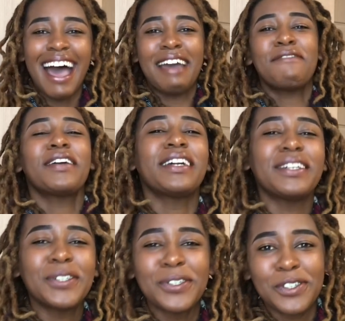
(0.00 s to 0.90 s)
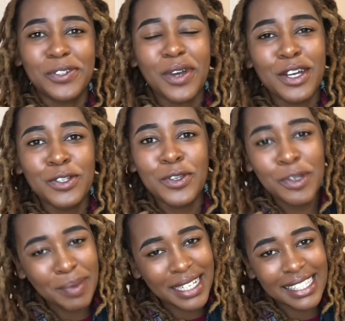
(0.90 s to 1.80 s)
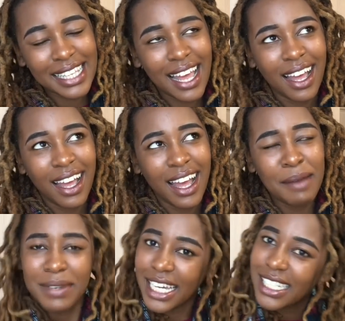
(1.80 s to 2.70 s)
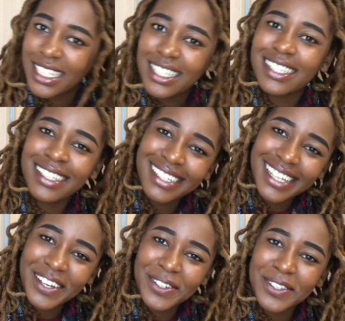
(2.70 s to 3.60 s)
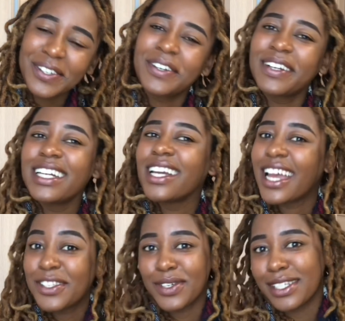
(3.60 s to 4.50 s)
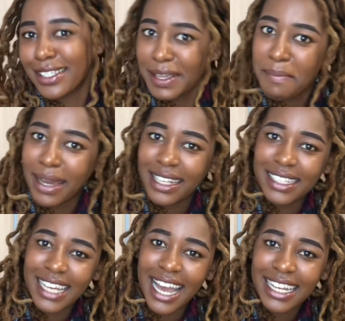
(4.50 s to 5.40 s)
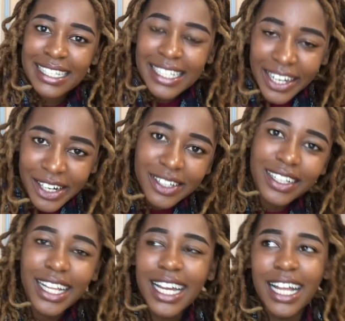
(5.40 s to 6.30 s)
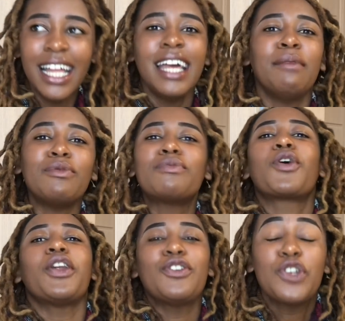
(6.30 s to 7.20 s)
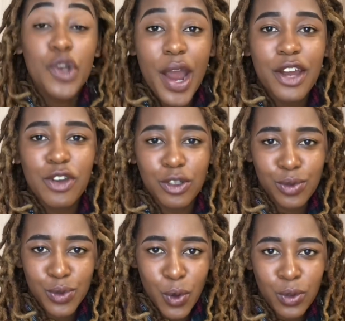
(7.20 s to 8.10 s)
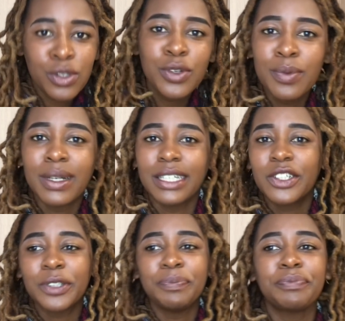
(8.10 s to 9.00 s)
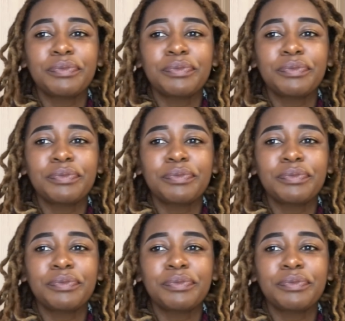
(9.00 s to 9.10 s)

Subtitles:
I figured I should do a 2 month update since I go to Korea. As you can see by the title, I'm gonna try not to talk too much.